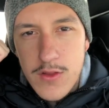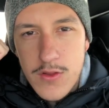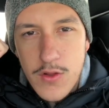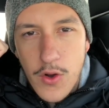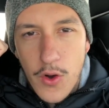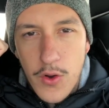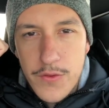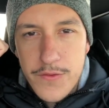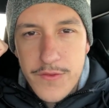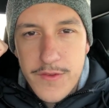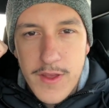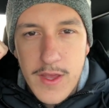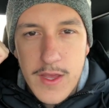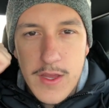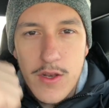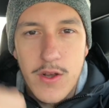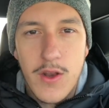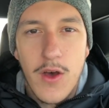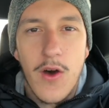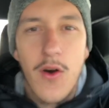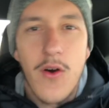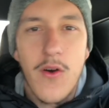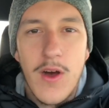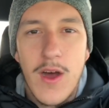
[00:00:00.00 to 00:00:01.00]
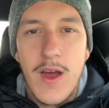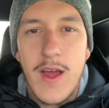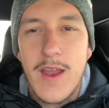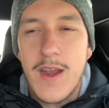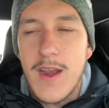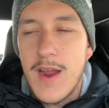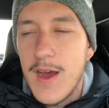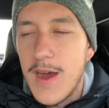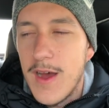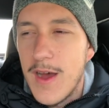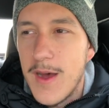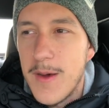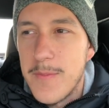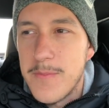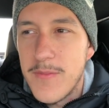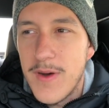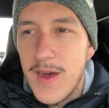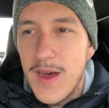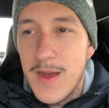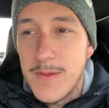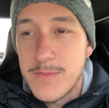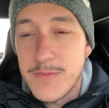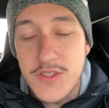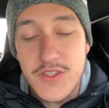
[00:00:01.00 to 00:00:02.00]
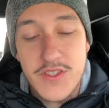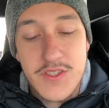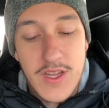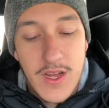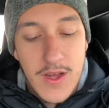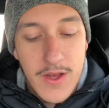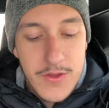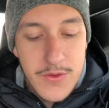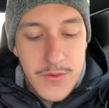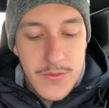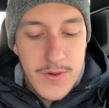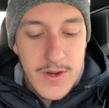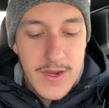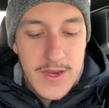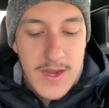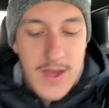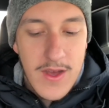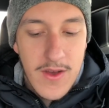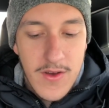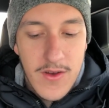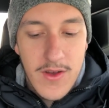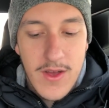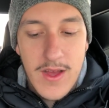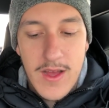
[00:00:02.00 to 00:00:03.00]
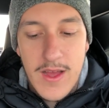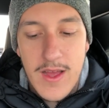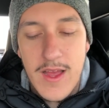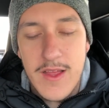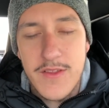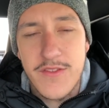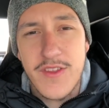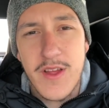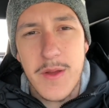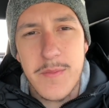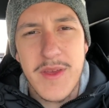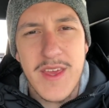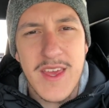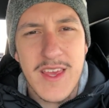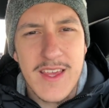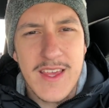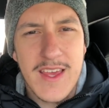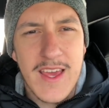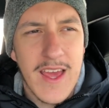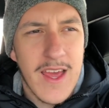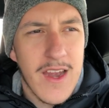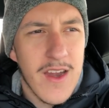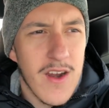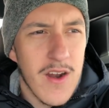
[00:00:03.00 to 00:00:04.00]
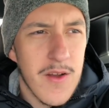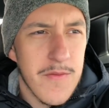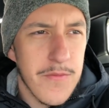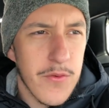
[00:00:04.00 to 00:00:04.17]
don't say no. And I'm just telling you right now, a heads up. In Canada,